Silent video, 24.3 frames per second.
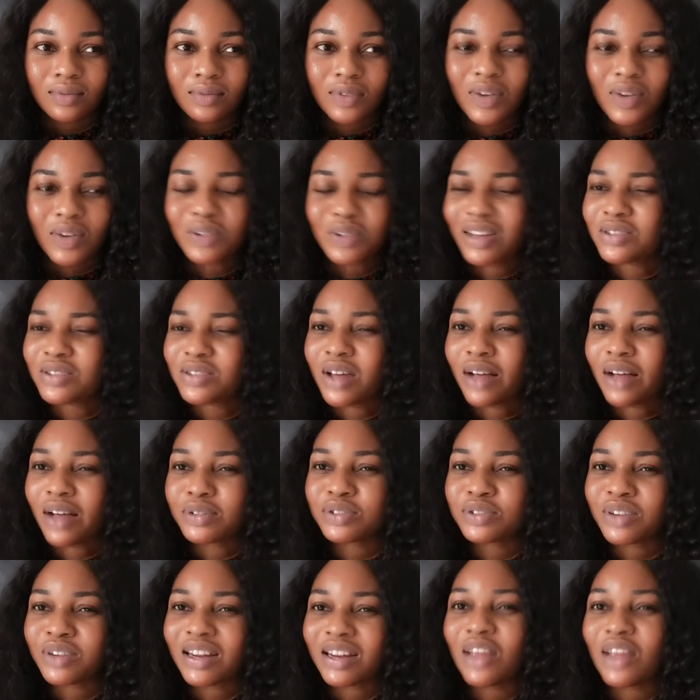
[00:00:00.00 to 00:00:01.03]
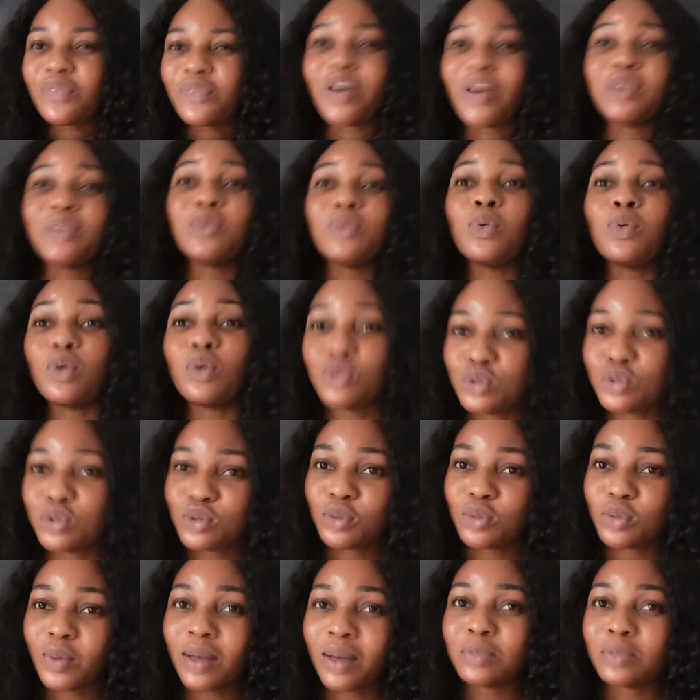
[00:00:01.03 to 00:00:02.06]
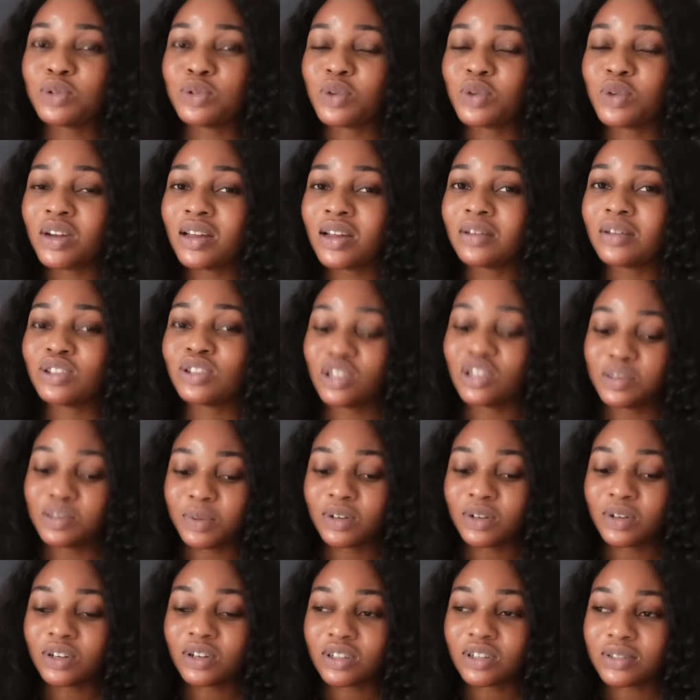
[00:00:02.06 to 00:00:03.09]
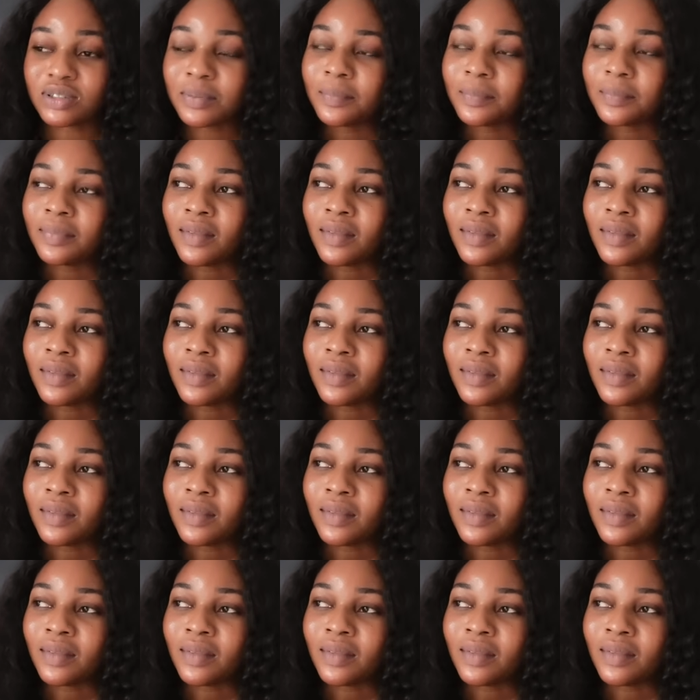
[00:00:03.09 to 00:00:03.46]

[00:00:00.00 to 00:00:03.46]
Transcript: if I decide to have children if I don't want to, but I'm doing it just because